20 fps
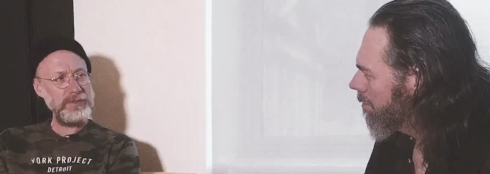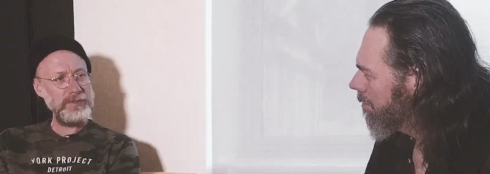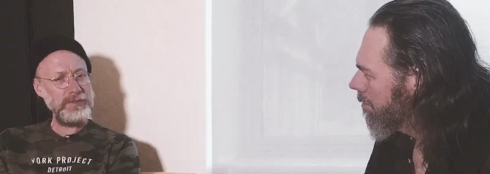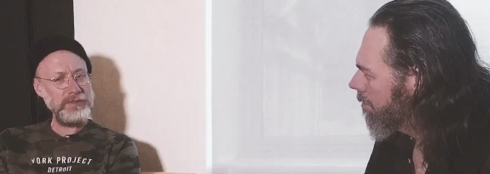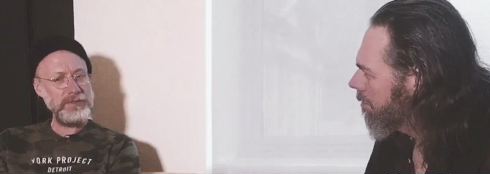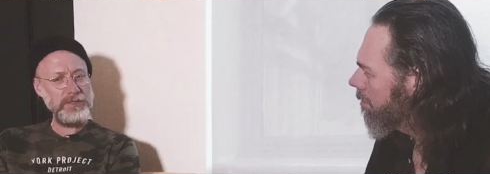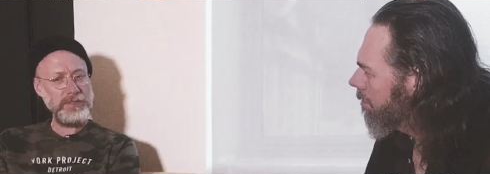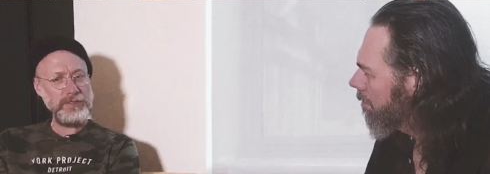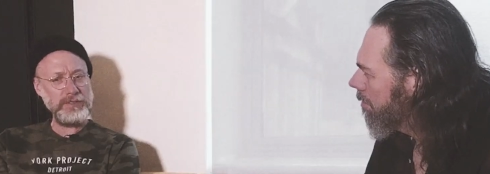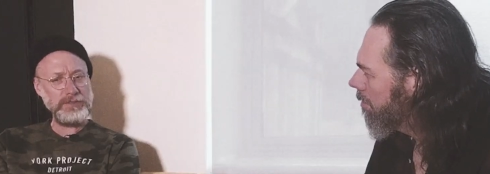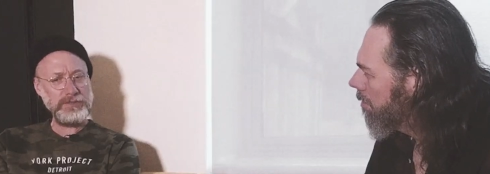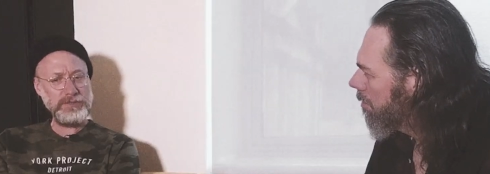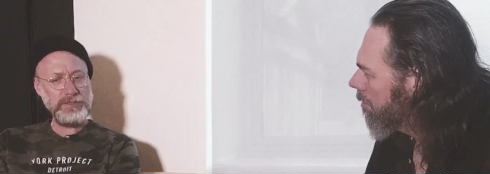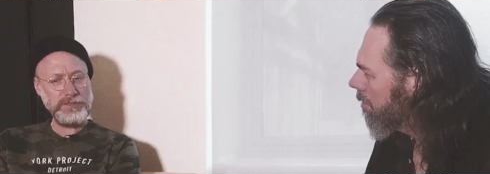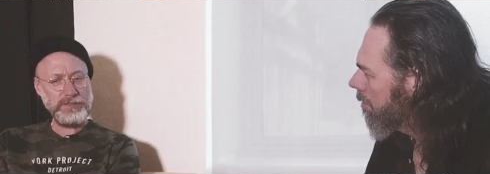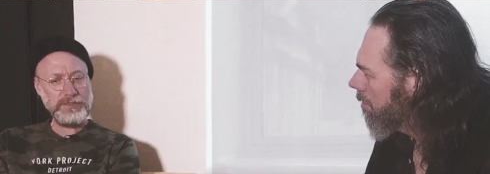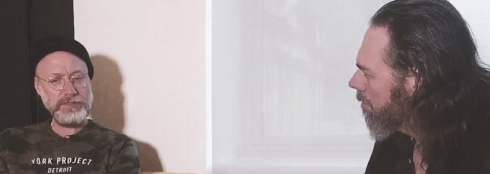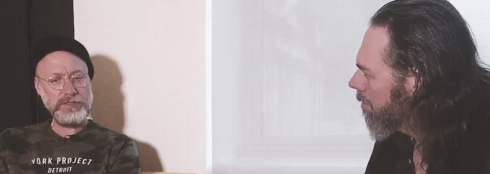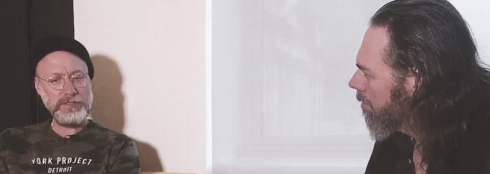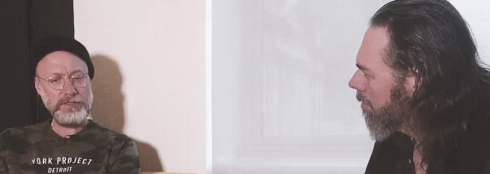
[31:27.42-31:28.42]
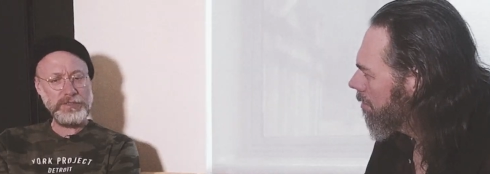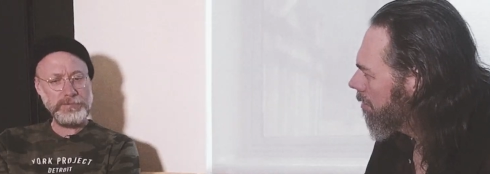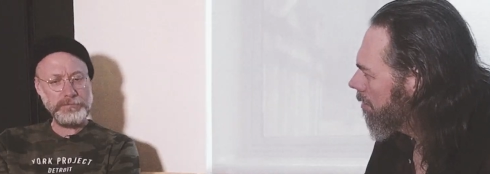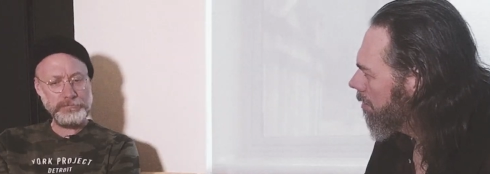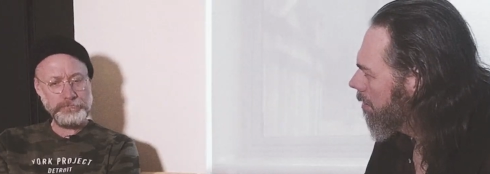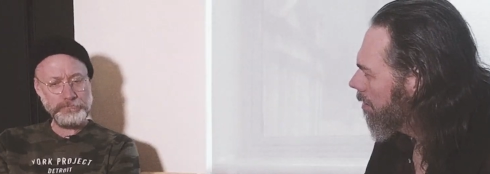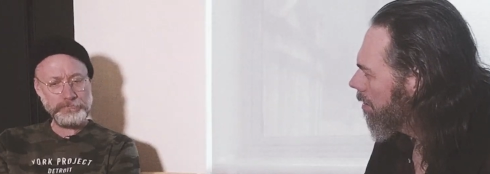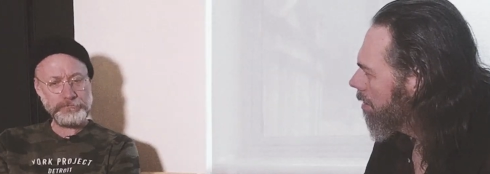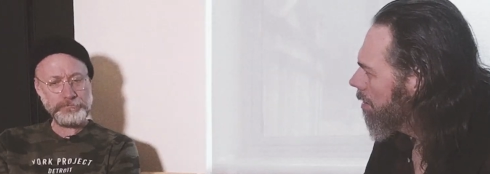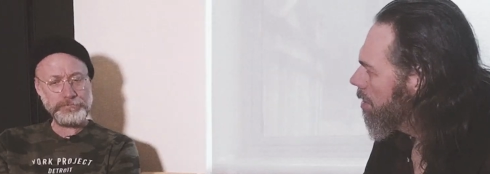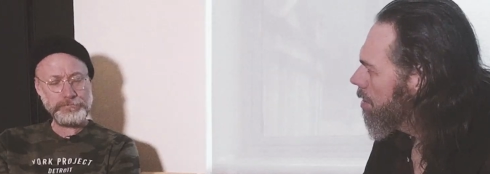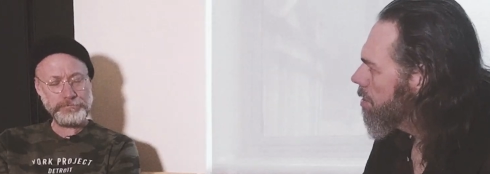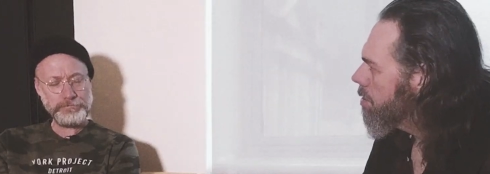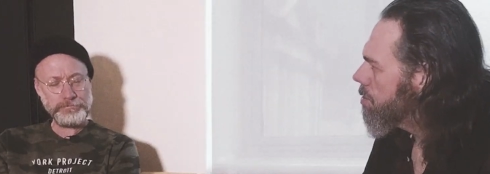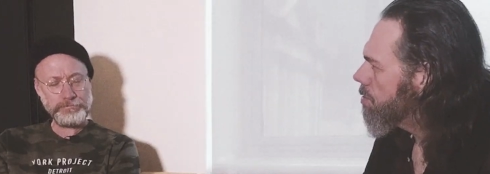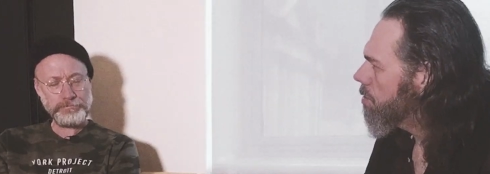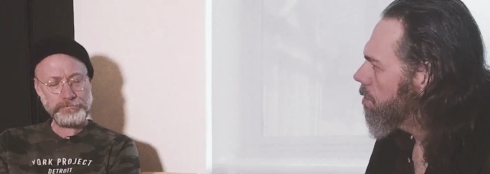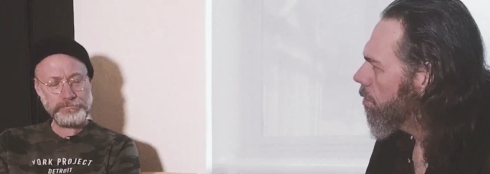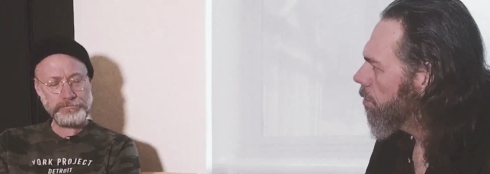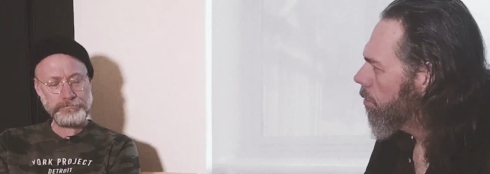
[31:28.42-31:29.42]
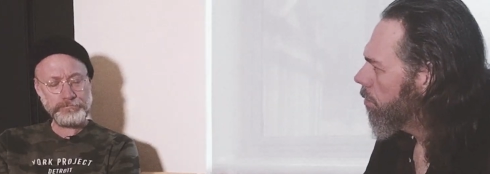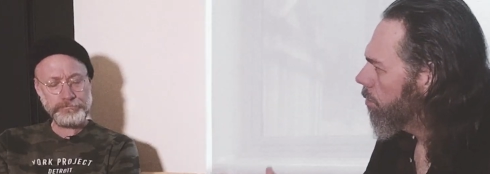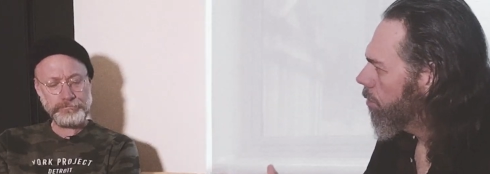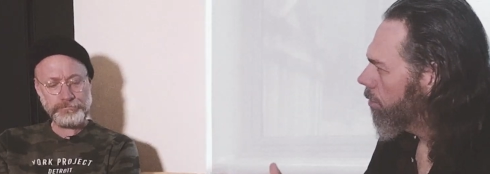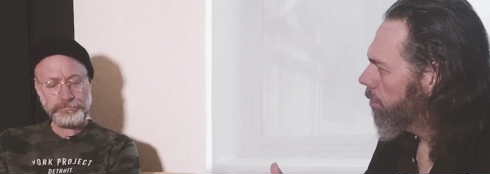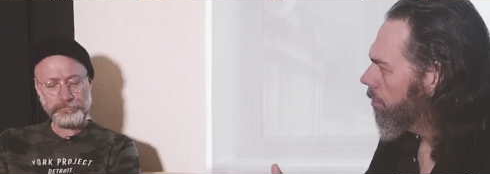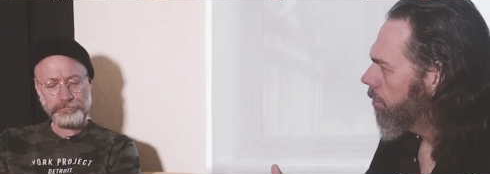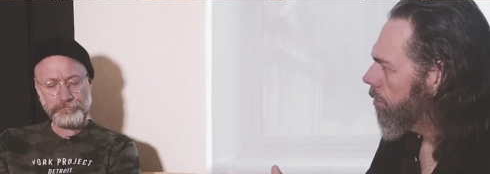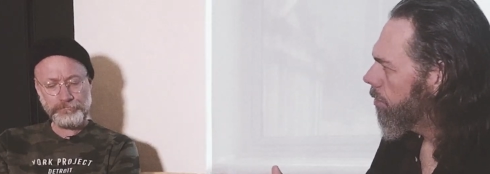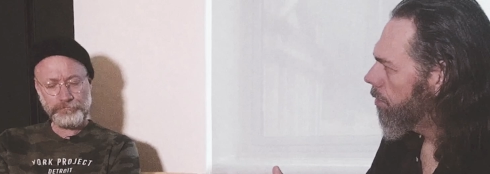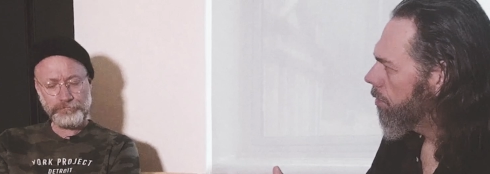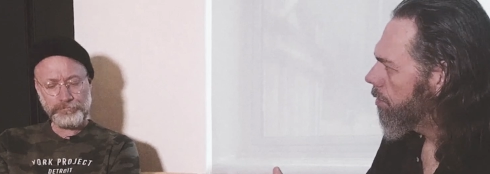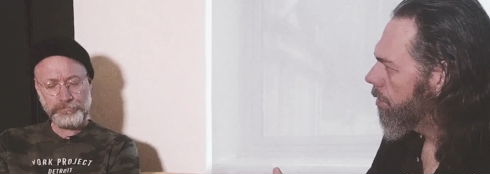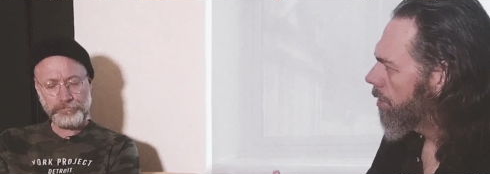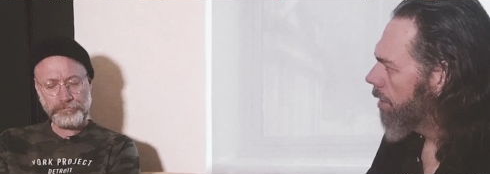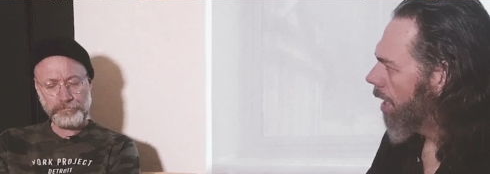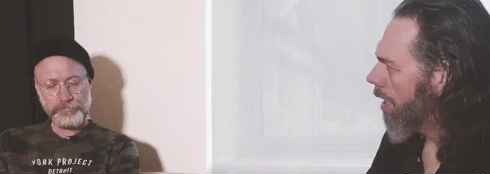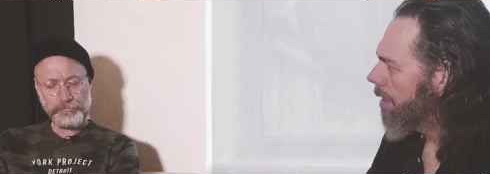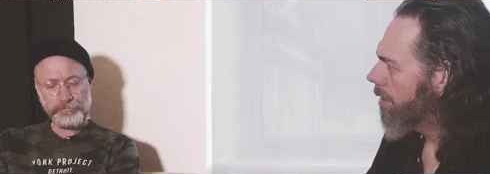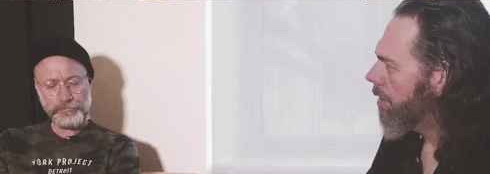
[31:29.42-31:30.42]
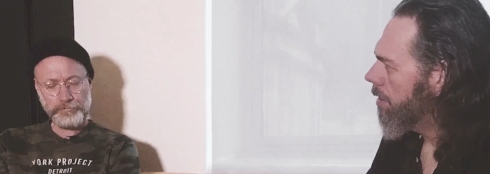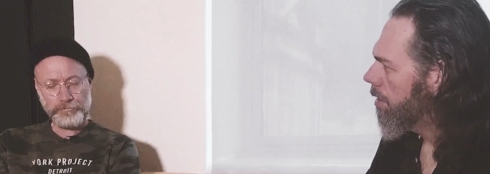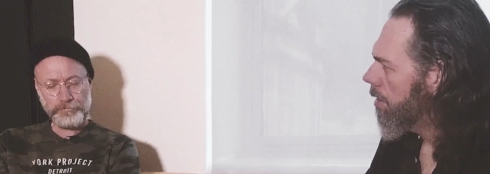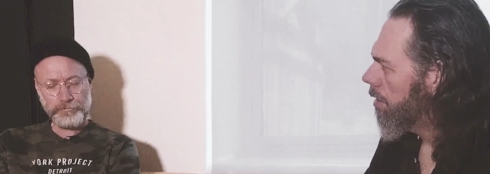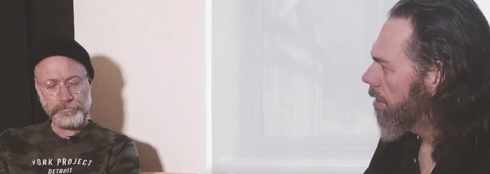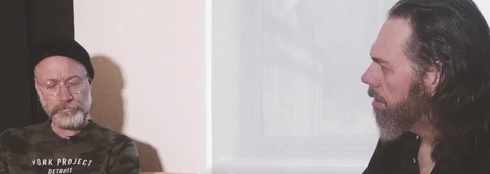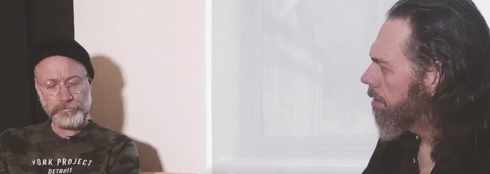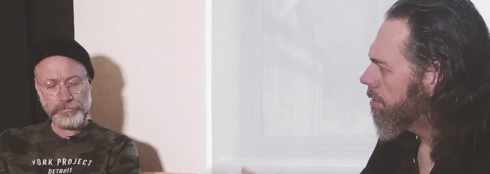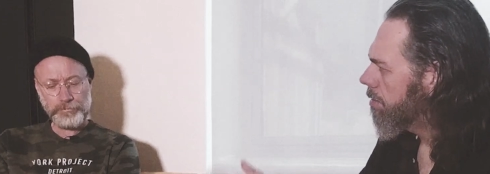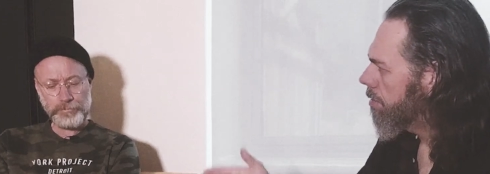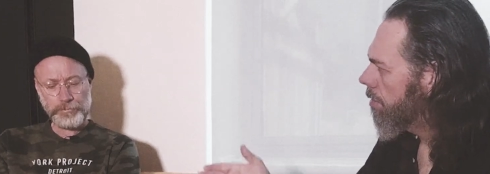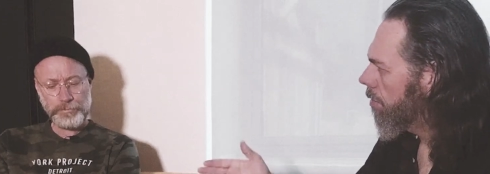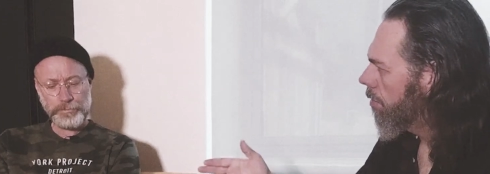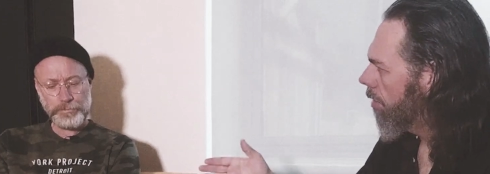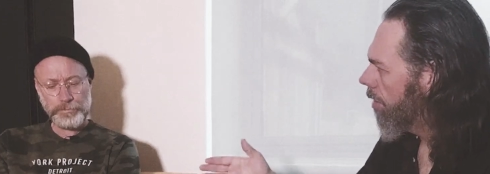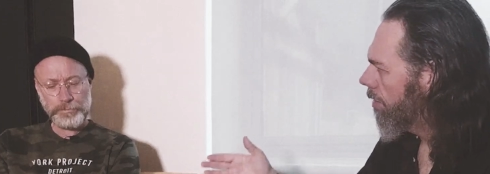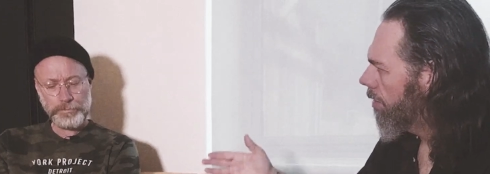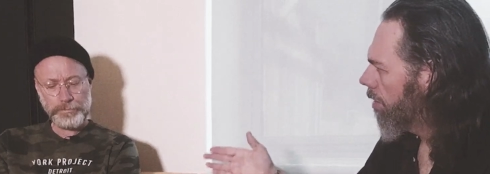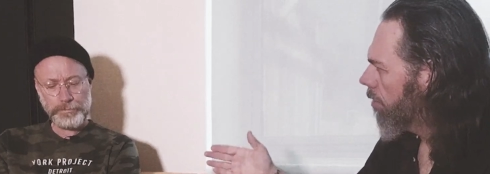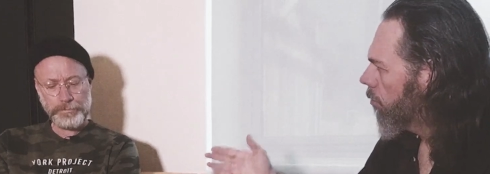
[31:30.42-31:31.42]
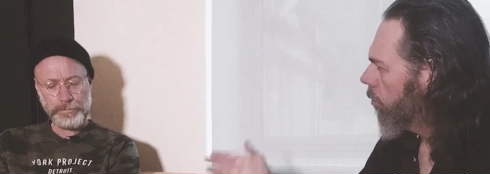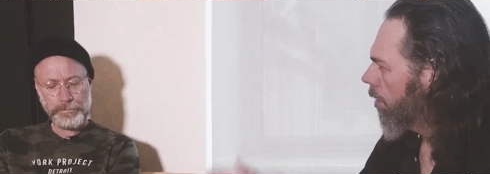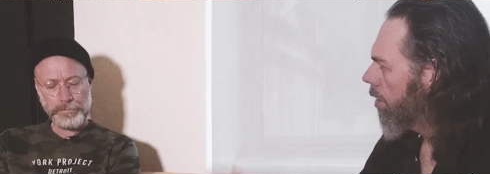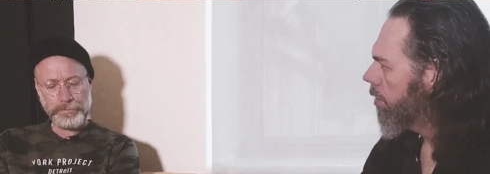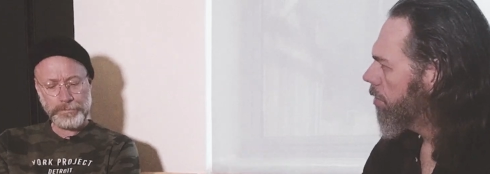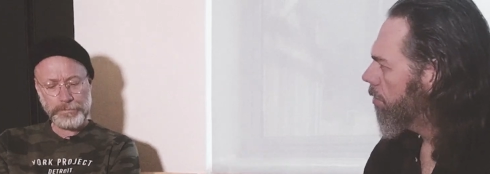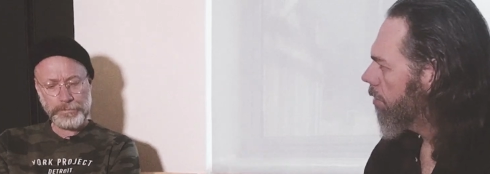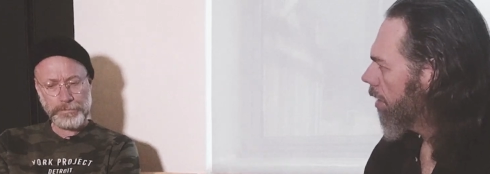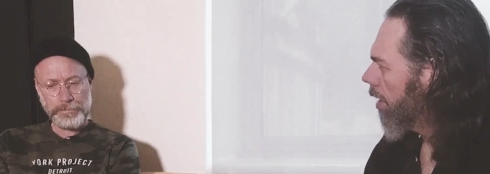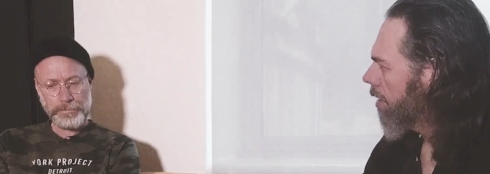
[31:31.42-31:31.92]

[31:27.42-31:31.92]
Speaker 1: in uh, 1990. So 90 until, and then when do you